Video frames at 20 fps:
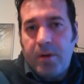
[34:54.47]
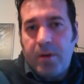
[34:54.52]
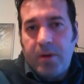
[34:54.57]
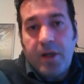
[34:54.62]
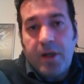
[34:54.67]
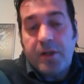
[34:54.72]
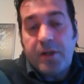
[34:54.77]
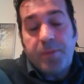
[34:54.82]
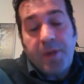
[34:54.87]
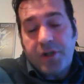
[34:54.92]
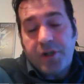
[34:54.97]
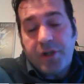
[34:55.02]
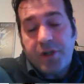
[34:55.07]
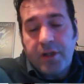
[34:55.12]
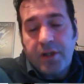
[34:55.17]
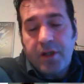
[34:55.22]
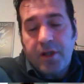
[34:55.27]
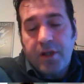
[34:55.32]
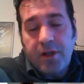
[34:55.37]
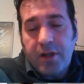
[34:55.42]
especially
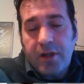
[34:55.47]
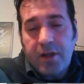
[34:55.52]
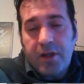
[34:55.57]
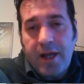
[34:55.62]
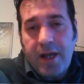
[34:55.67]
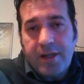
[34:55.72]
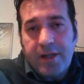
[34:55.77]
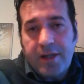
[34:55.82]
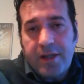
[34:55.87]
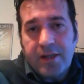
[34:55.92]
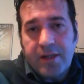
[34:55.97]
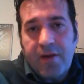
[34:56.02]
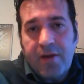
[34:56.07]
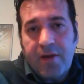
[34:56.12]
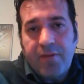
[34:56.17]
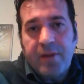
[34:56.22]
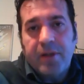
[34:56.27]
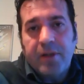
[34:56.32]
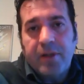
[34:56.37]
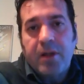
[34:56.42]
the latest
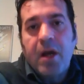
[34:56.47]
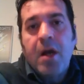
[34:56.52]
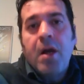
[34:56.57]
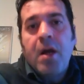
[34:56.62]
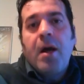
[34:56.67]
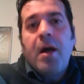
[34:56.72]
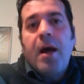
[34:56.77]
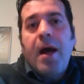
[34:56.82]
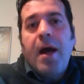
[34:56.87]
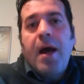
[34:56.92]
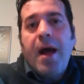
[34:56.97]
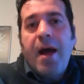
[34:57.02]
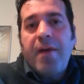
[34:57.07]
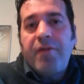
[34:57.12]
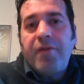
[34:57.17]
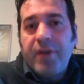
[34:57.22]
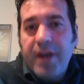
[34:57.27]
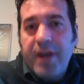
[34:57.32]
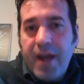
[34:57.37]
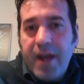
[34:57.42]
government,
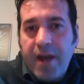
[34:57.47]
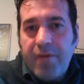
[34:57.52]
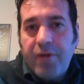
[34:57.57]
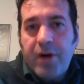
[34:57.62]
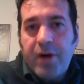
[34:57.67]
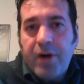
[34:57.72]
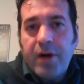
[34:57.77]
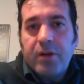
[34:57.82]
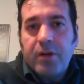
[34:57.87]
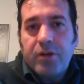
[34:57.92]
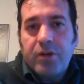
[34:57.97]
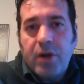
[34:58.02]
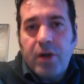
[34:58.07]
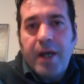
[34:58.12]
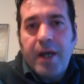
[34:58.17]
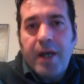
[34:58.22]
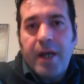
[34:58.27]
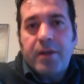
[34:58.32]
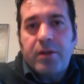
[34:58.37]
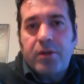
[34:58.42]
have never
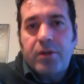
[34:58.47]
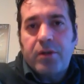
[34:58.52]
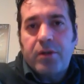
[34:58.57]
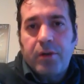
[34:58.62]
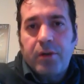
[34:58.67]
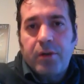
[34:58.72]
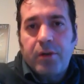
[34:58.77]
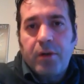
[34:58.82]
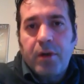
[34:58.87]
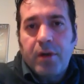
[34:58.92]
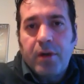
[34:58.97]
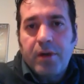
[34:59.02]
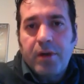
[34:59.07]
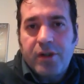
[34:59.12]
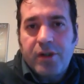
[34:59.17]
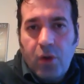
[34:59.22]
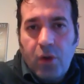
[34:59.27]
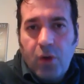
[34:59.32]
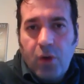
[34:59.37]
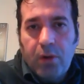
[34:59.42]
tried to
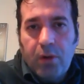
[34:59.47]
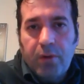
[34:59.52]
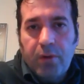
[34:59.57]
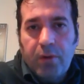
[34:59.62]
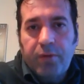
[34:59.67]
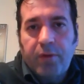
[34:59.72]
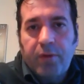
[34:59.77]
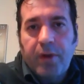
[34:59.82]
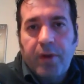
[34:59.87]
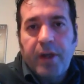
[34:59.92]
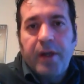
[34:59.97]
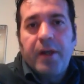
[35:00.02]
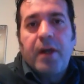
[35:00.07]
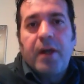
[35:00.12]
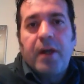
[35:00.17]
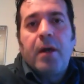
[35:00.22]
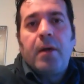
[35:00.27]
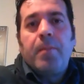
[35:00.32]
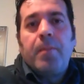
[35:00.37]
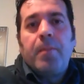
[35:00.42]
solve in
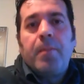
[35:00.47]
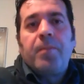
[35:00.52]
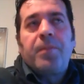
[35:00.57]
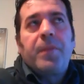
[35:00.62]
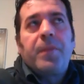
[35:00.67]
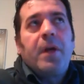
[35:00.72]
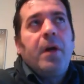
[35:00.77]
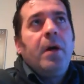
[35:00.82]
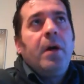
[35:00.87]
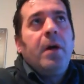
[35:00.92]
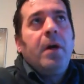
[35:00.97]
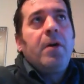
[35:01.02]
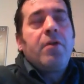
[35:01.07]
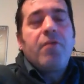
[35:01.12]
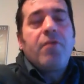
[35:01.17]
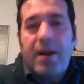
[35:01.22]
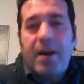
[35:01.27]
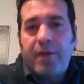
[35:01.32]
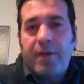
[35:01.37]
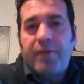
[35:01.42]
a
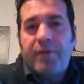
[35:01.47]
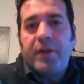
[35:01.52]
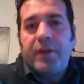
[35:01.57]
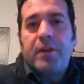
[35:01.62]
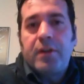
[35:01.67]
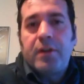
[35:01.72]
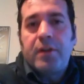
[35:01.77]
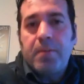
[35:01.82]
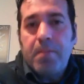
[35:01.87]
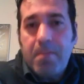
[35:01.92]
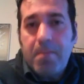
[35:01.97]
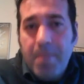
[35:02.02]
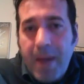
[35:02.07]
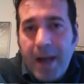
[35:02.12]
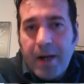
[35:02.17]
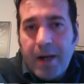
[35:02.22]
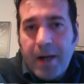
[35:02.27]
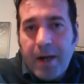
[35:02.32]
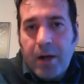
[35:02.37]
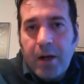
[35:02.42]
relevant
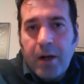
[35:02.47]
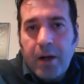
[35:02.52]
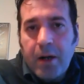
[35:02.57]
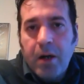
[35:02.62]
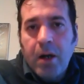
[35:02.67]
manner,